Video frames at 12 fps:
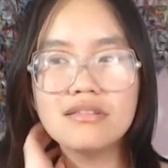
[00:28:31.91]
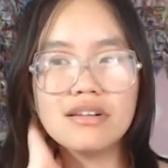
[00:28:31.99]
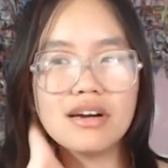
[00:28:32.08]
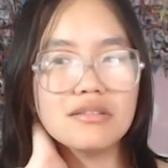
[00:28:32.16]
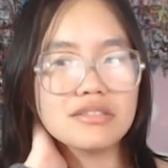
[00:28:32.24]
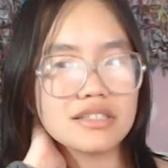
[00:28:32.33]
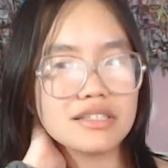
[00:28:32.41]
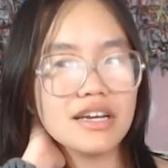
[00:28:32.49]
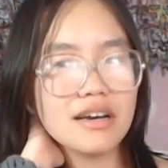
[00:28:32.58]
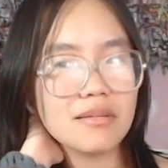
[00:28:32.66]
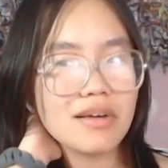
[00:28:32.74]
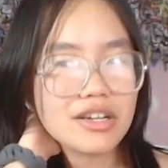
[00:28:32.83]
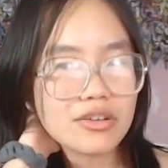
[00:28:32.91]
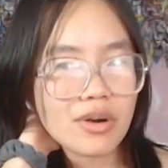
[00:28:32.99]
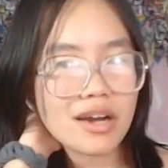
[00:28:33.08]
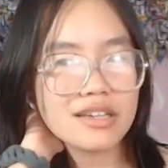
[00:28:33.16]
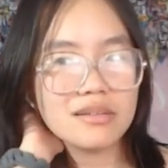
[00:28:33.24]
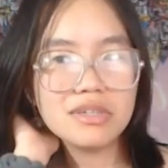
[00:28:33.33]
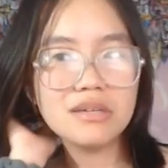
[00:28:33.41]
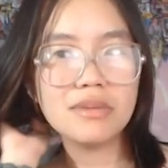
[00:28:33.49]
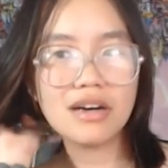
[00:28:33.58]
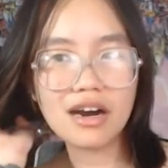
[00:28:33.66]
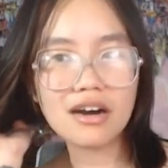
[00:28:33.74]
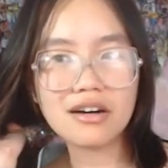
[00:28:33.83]
And I was like, damn, why are you crying to me about
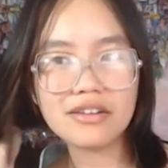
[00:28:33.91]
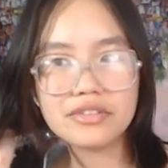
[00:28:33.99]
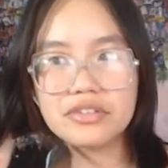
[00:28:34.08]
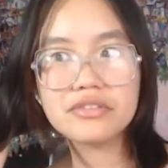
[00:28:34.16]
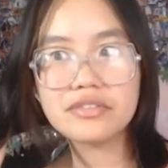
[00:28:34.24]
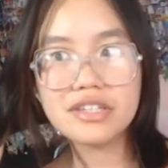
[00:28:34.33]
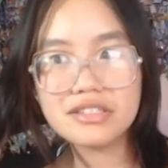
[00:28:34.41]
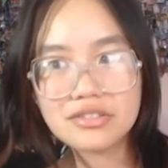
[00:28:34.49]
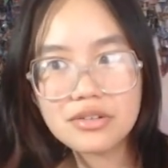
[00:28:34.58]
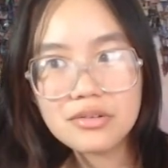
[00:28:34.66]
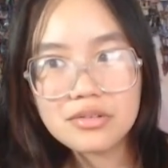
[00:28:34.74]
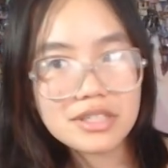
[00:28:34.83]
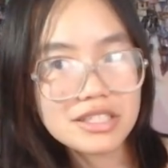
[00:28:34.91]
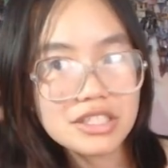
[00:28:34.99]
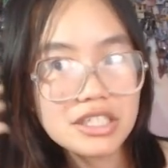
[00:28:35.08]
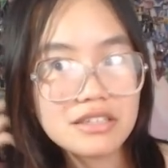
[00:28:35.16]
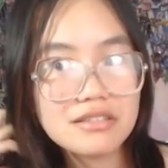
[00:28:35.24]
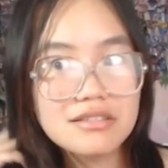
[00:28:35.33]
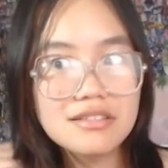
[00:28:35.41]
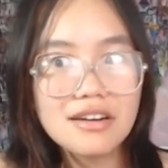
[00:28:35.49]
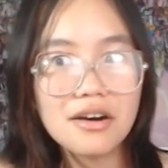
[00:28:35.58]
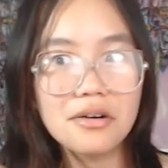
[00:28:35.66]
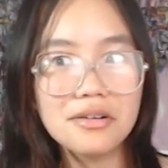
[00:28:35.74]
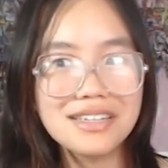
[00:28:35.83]
how I have other friends? Holy shit.
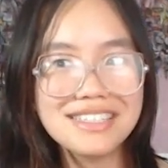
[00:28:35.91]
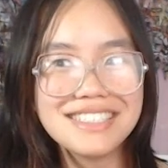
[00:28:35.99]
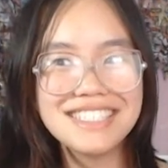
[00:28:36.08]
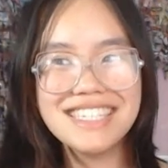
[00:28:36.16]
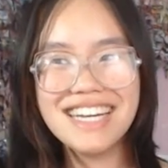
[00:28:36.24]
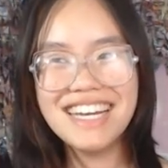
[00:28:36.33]
Holy shit.